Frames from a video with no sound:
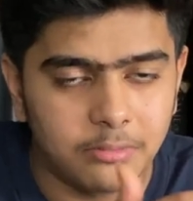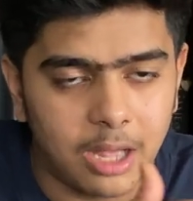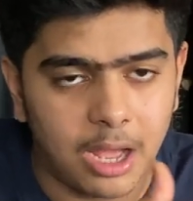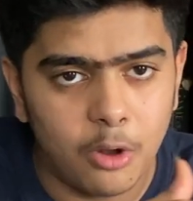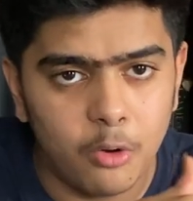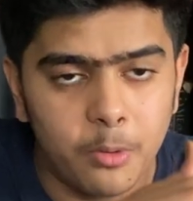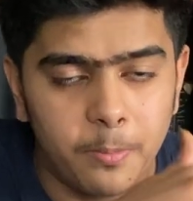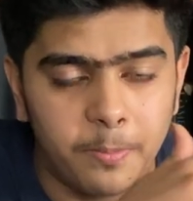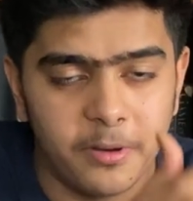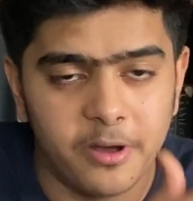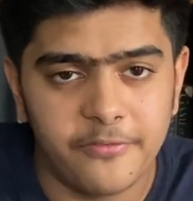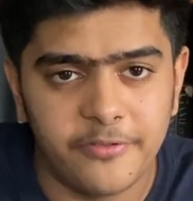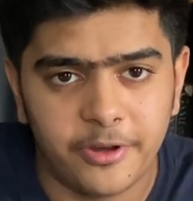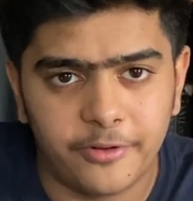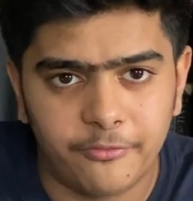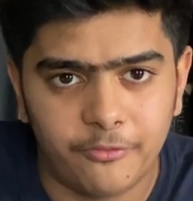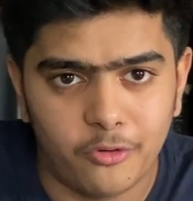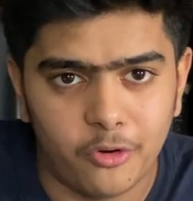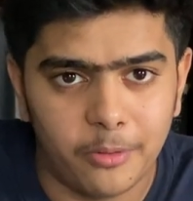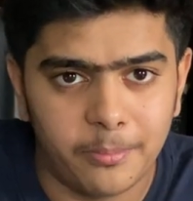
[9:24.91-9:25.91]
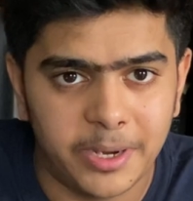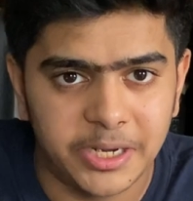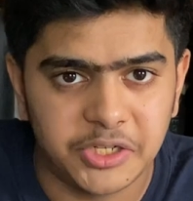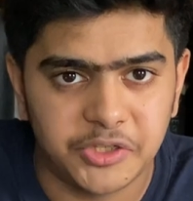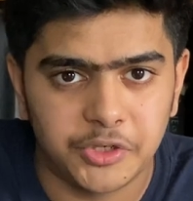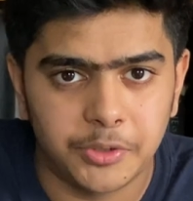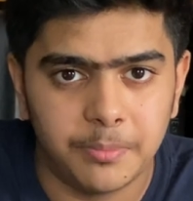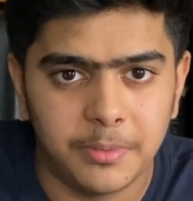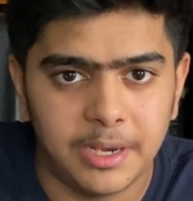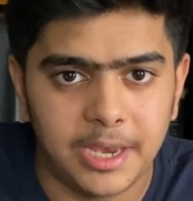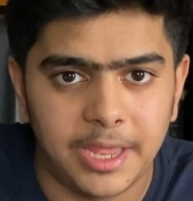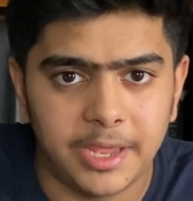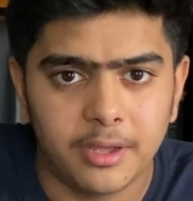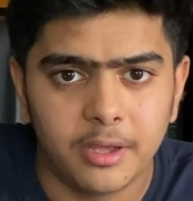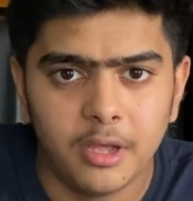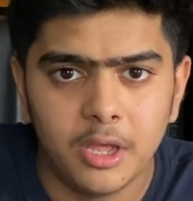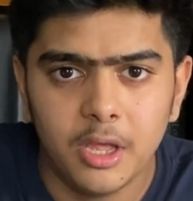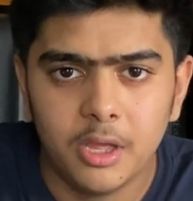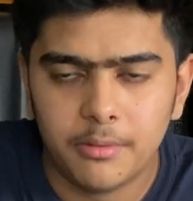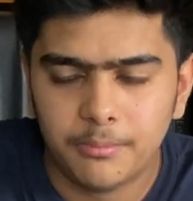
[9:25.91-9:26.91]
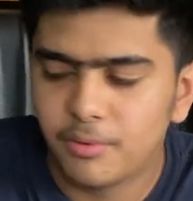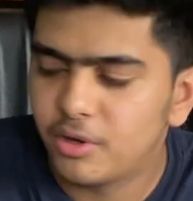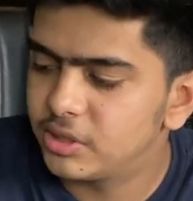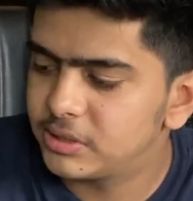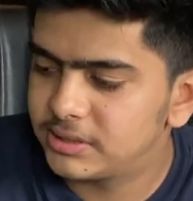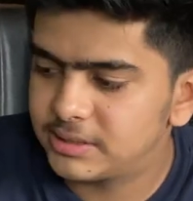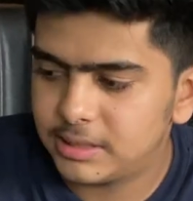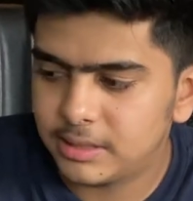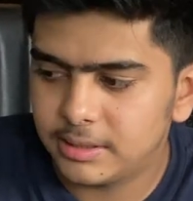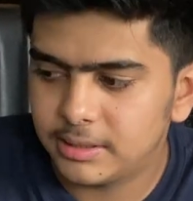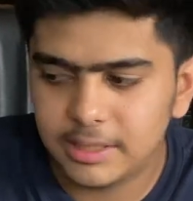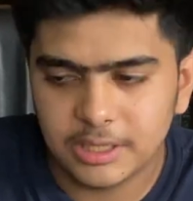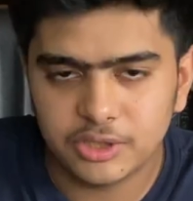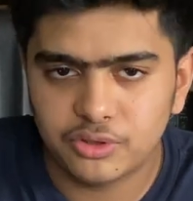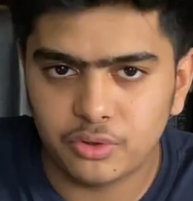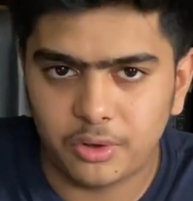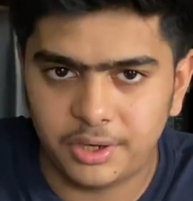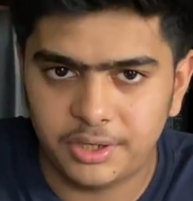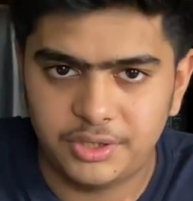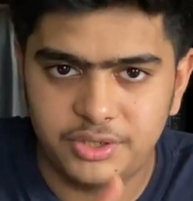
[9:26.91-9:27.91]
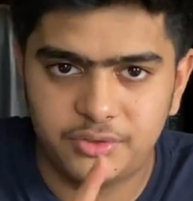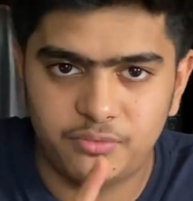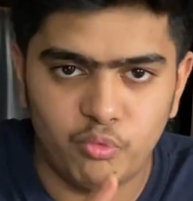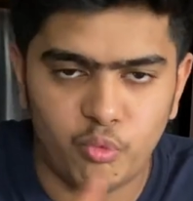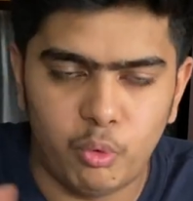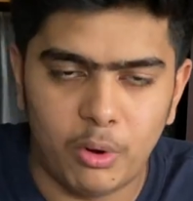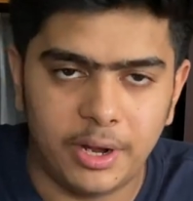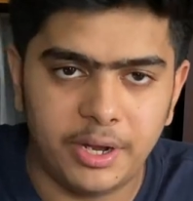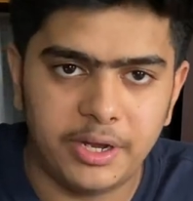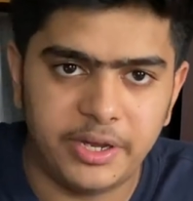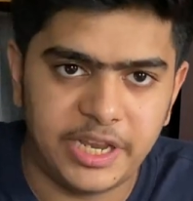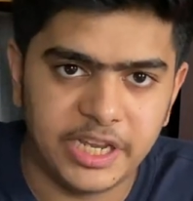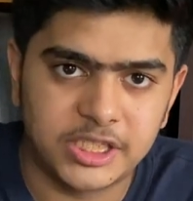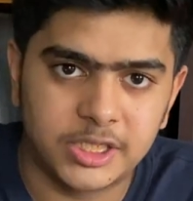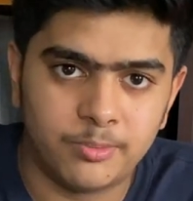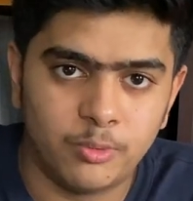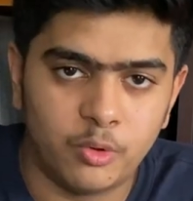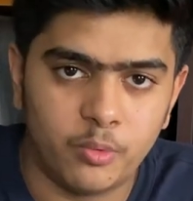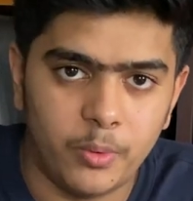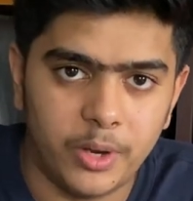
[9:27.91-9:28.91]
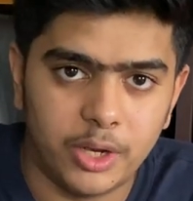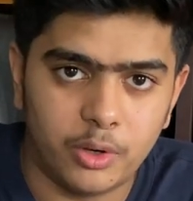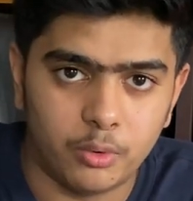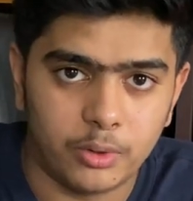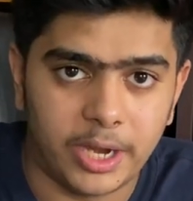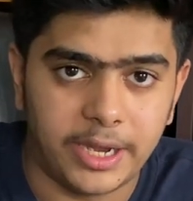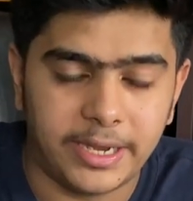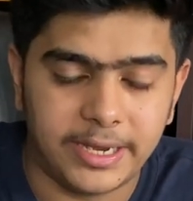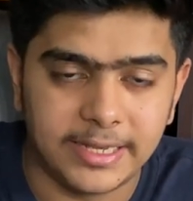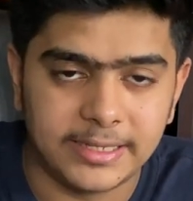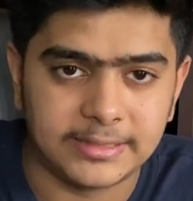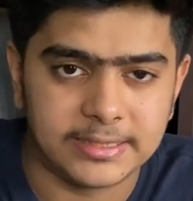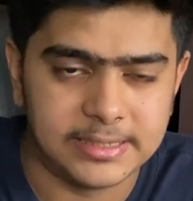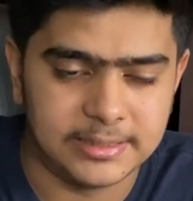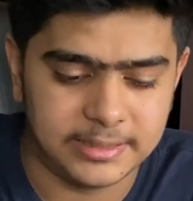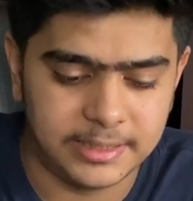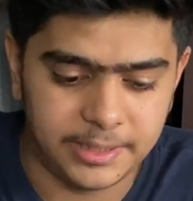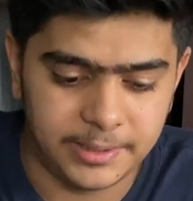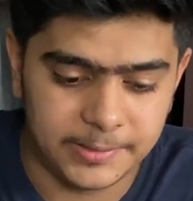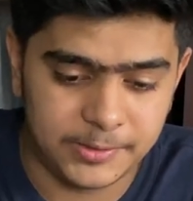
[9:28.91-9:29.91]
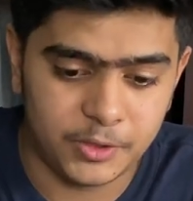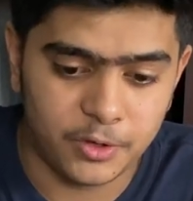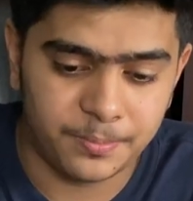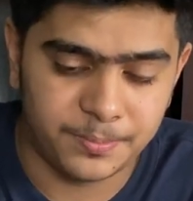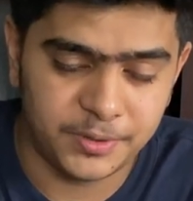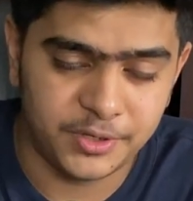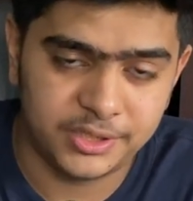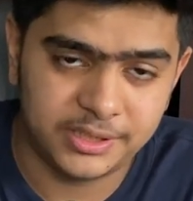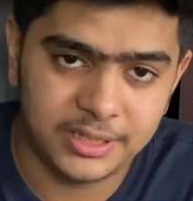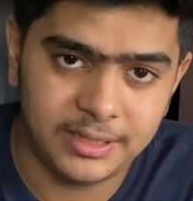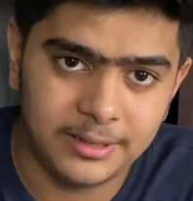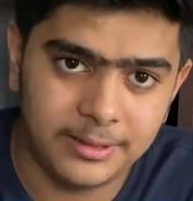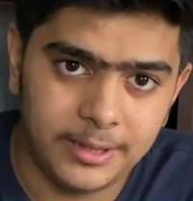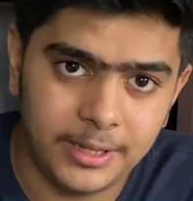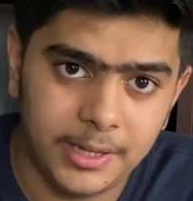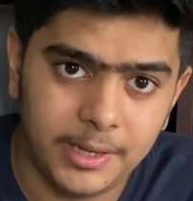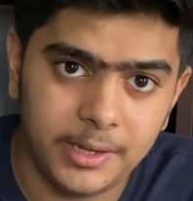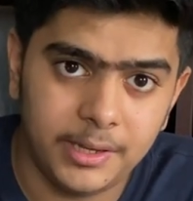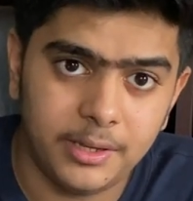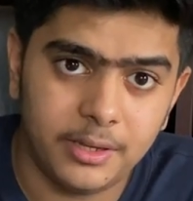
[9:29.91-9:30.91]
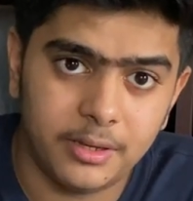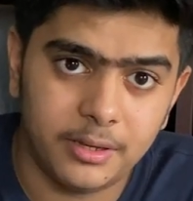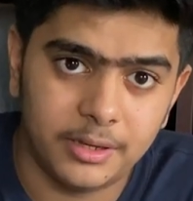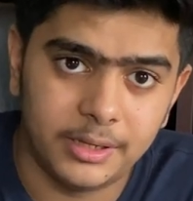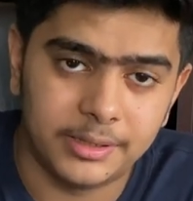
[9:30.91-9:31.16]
how a perfect format should be like, because there's not one textbook way to write essays. It is your personal thing.